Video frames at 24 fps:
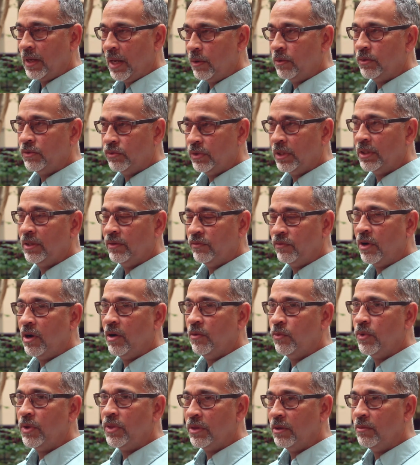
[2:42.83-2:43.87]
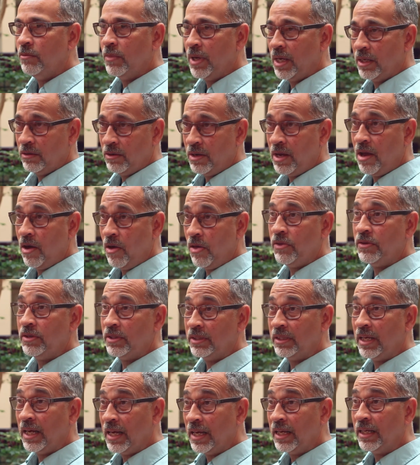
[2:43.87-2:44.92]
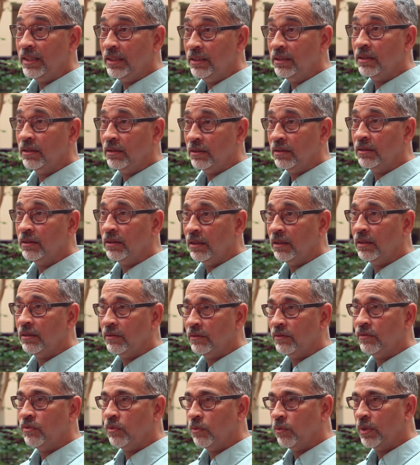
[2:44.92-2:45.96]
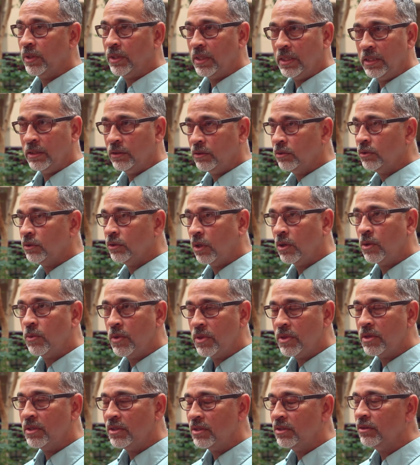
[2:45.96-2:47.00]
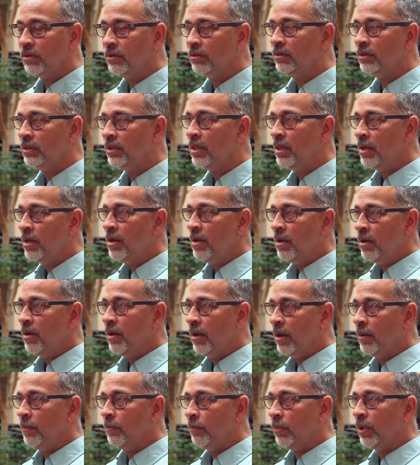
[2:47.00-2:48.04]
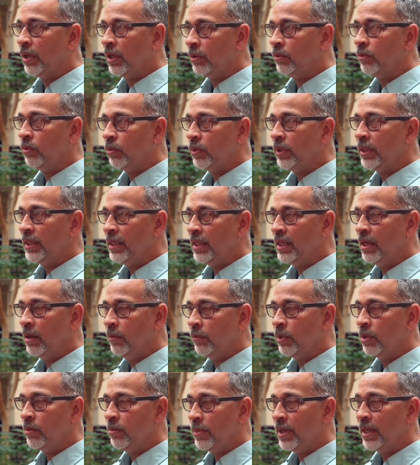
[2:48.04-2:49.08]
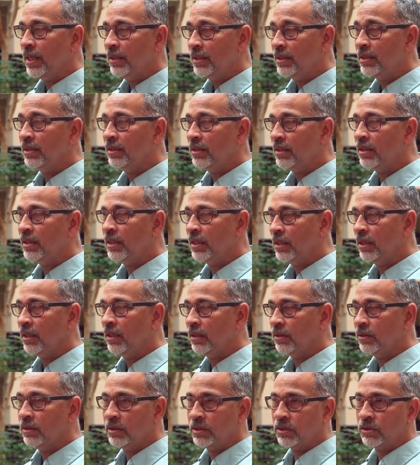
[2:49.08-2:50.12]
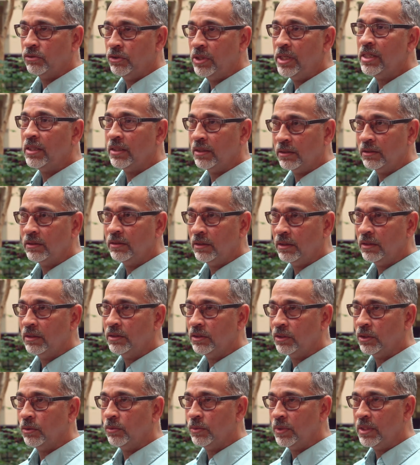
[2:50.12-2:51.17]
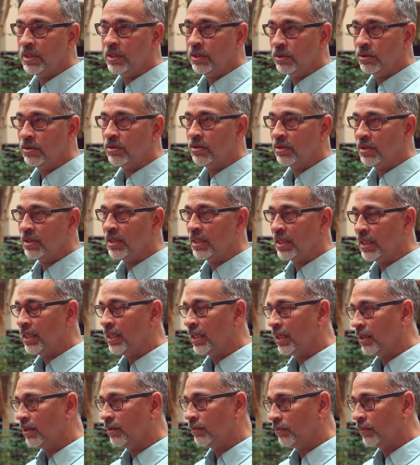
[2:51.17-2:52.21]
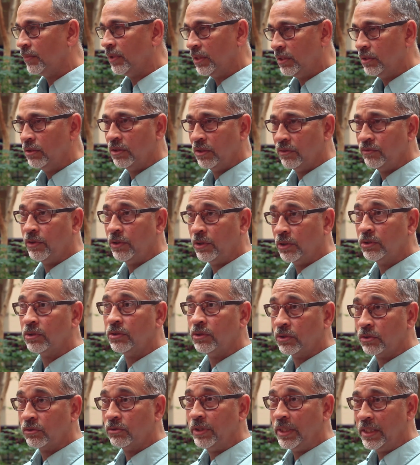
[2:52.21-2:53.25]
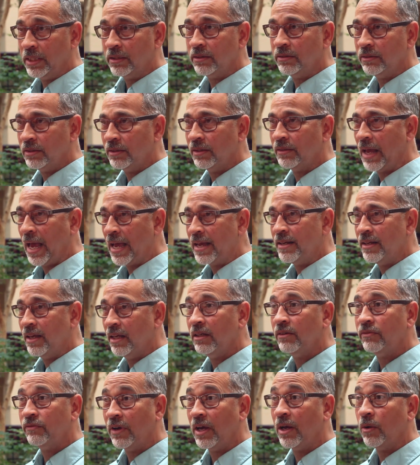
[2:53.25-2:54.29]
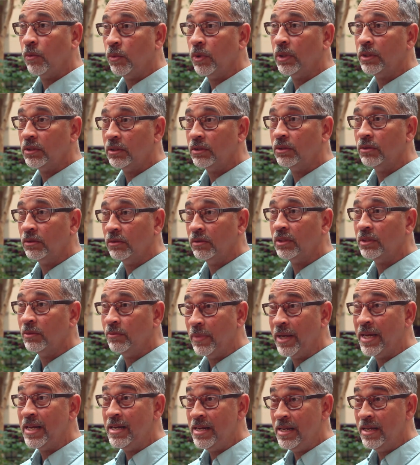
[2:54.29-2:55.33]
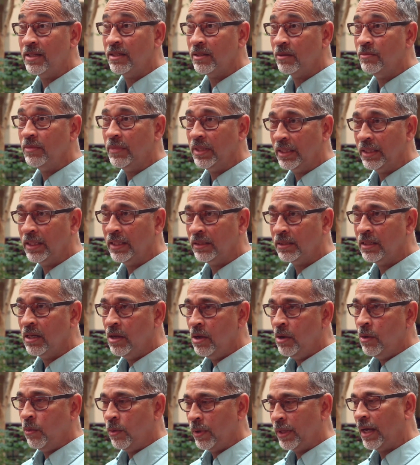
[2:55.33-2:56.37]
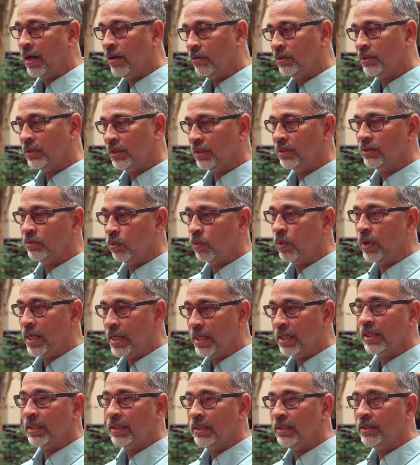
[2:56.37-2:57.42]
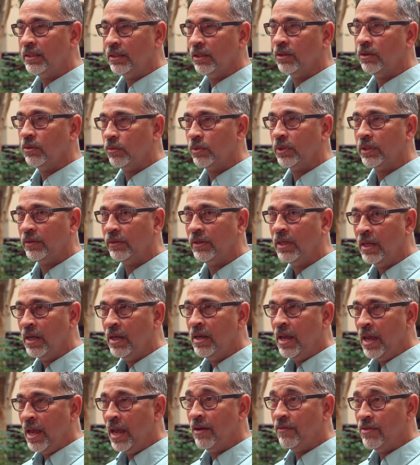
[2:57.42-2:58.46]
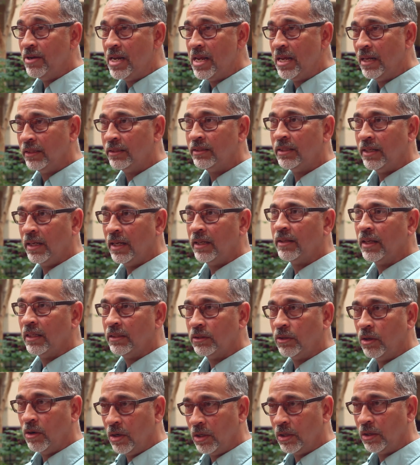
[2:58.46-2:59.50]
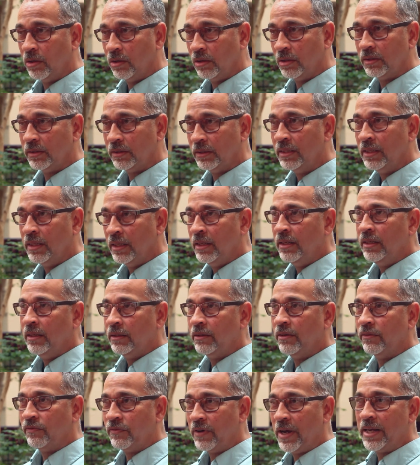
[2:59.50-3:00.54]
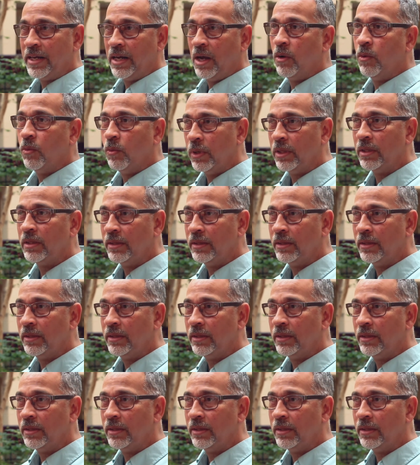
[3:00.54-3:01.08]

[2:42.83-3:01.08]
I was really involved with the mental health side of what the issues are with the students, but we implemented the, uh, the screener. So we used the um, a universal screener to identify what students may need some needs without just waiting until we have an incident that's going on to find out what,